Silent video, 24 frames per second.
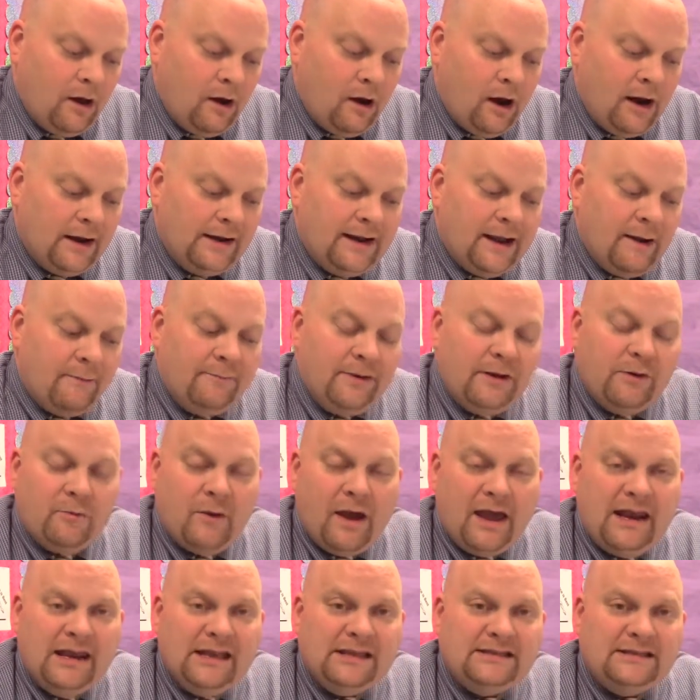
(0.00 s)
All right, now be
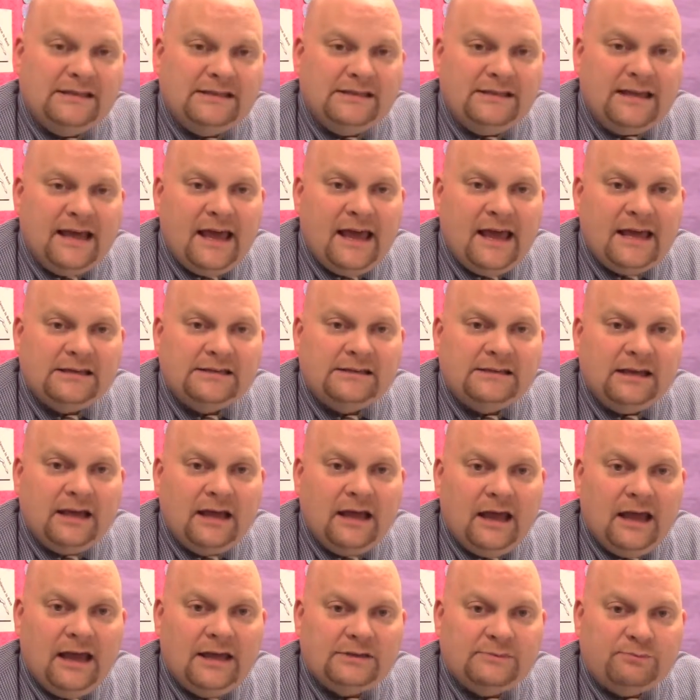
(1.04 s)
ready to test
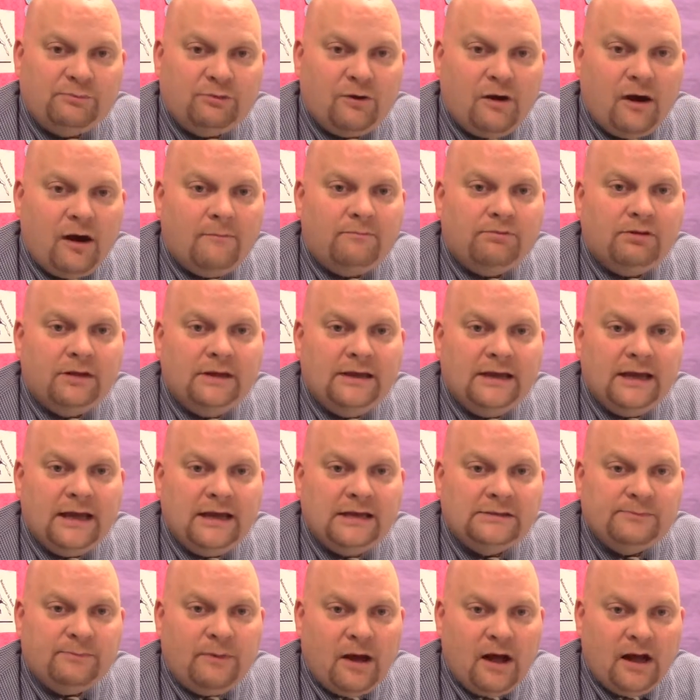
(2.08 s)
as promptly
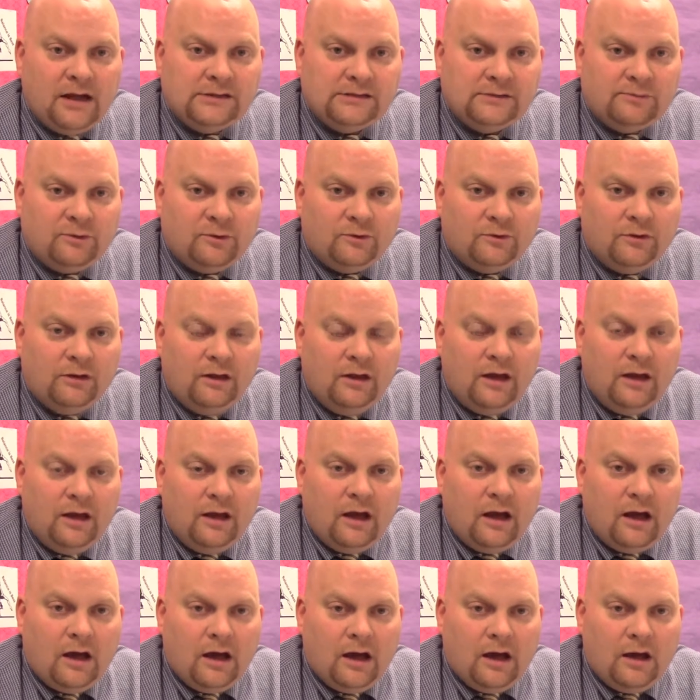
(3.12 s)
as possible.
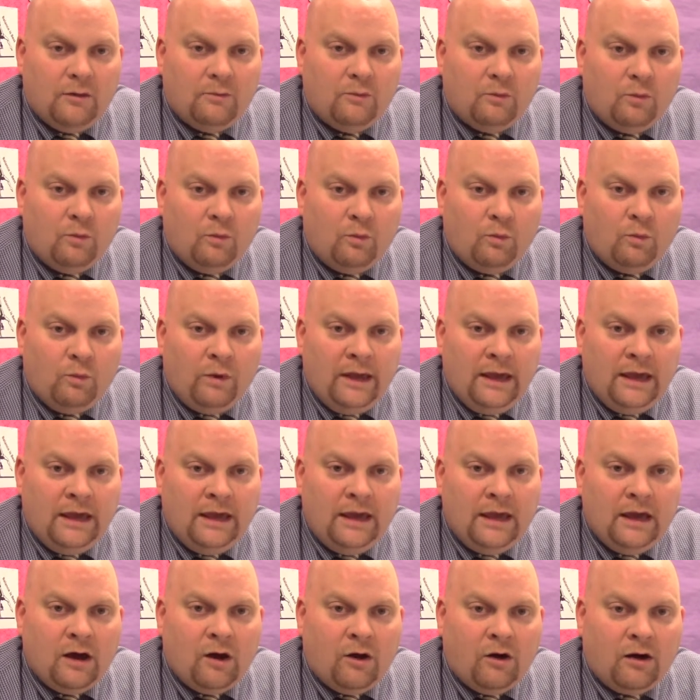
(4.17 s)

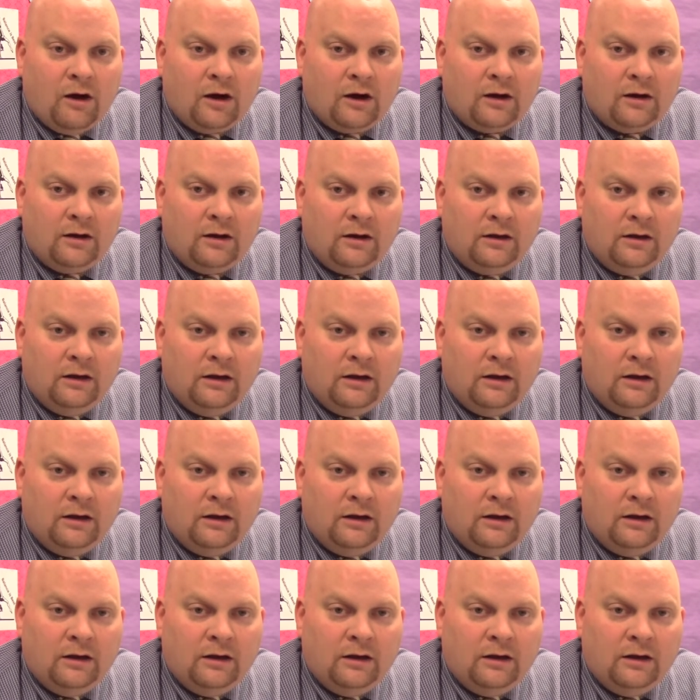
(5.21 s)
We are